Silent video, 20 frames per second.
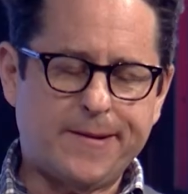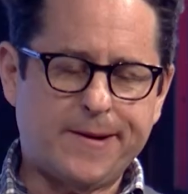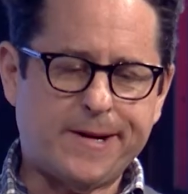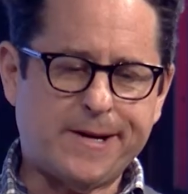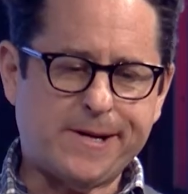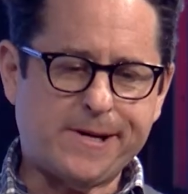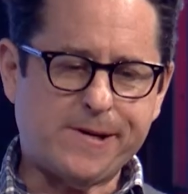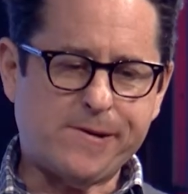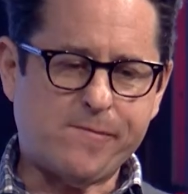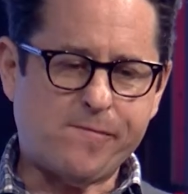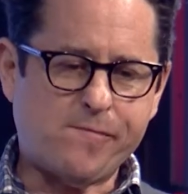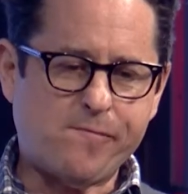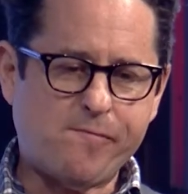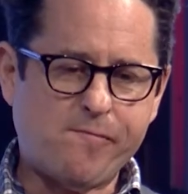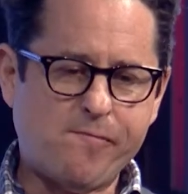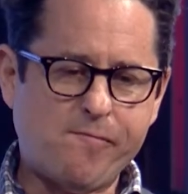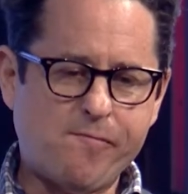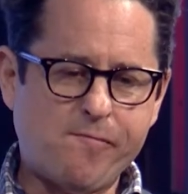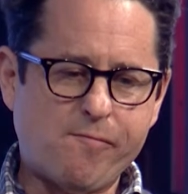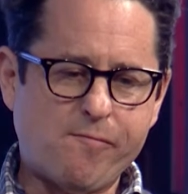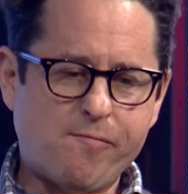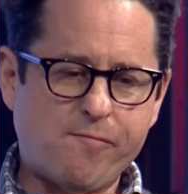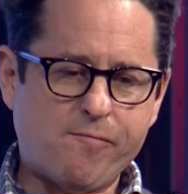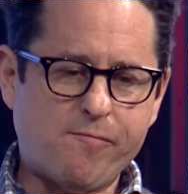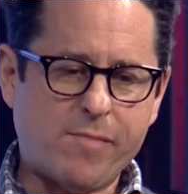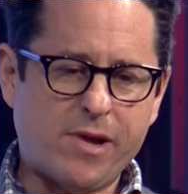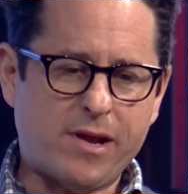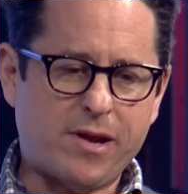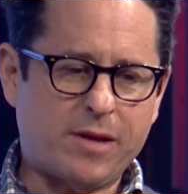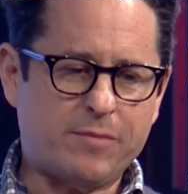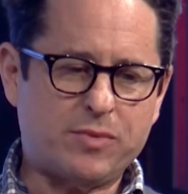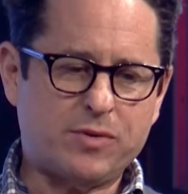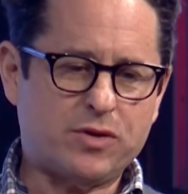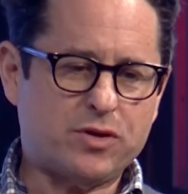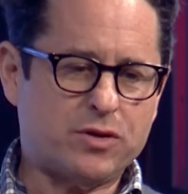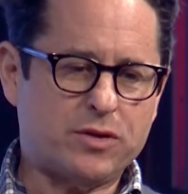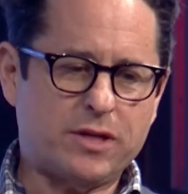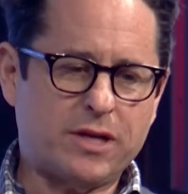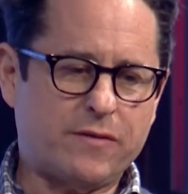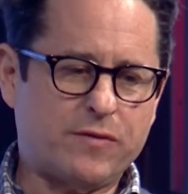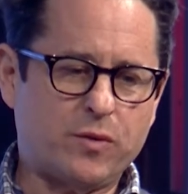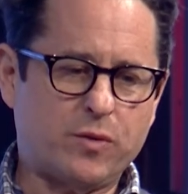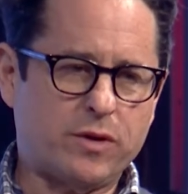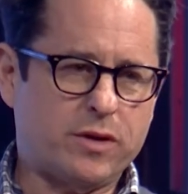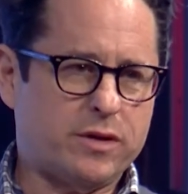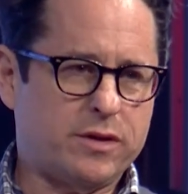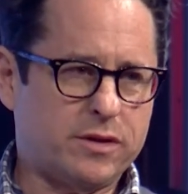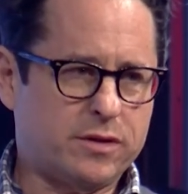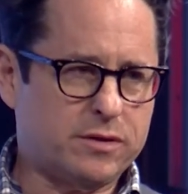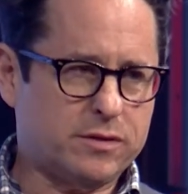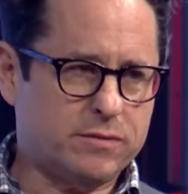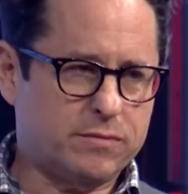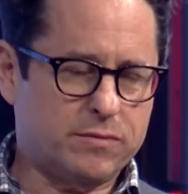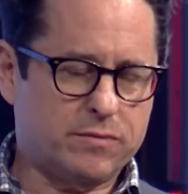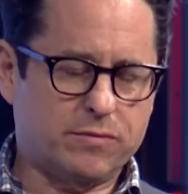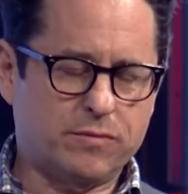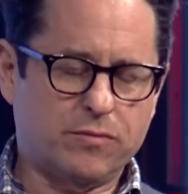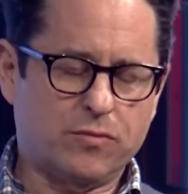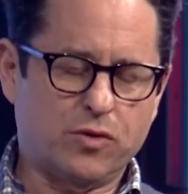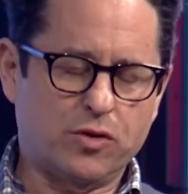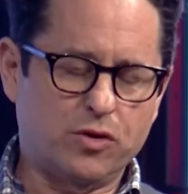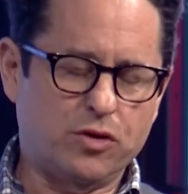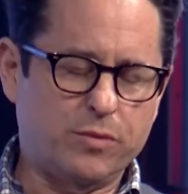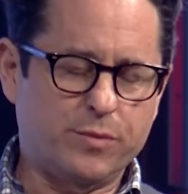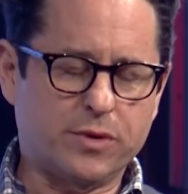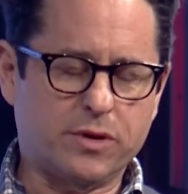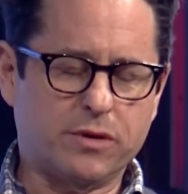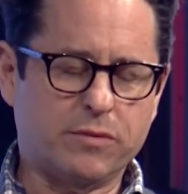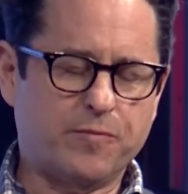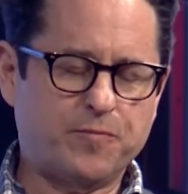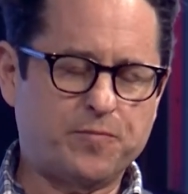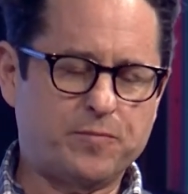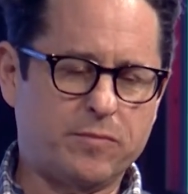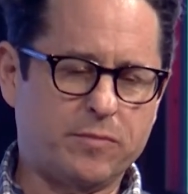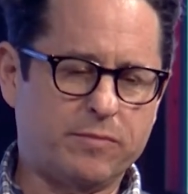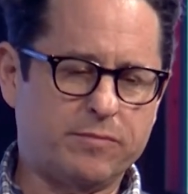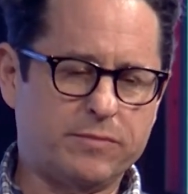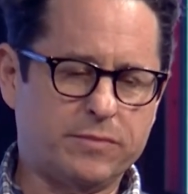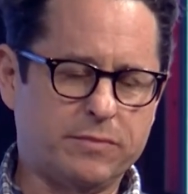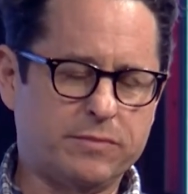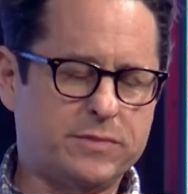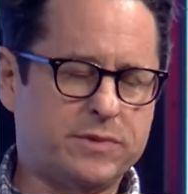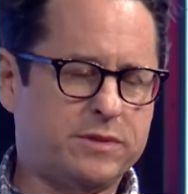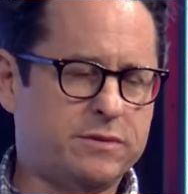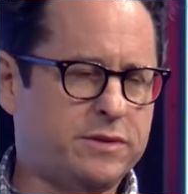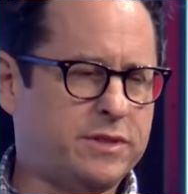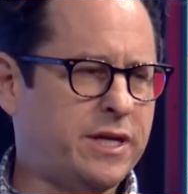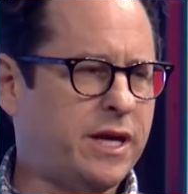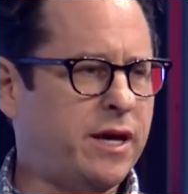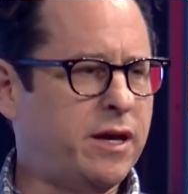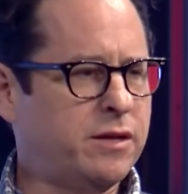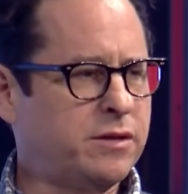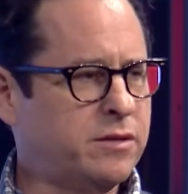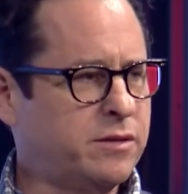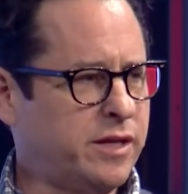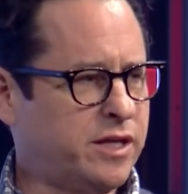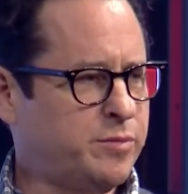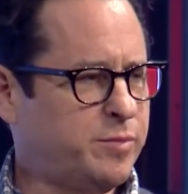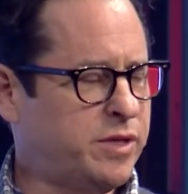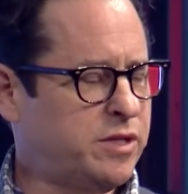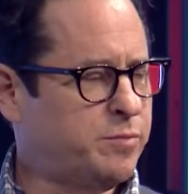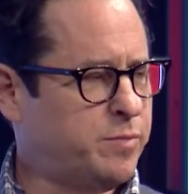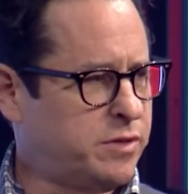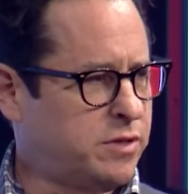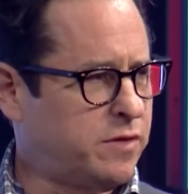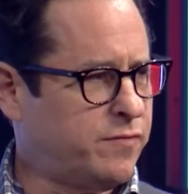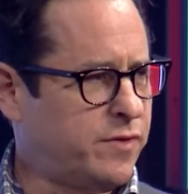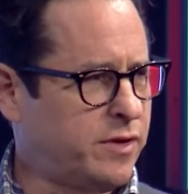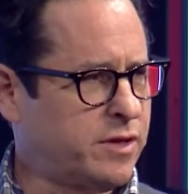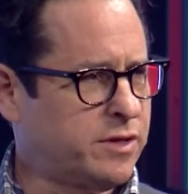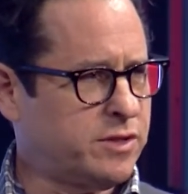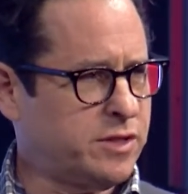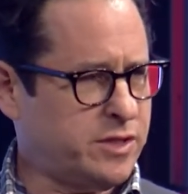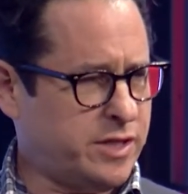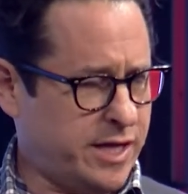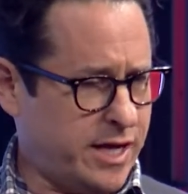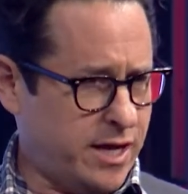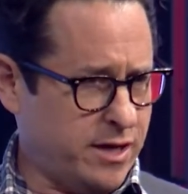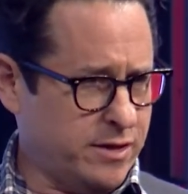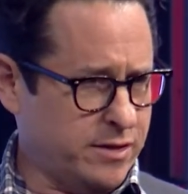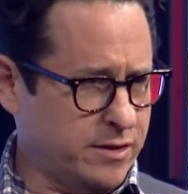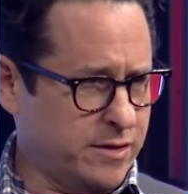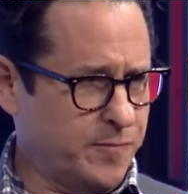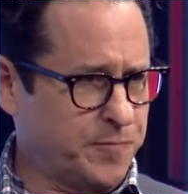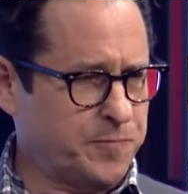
um, and I'm sure that everyone in this room or tent, let's be specific, it's a tent.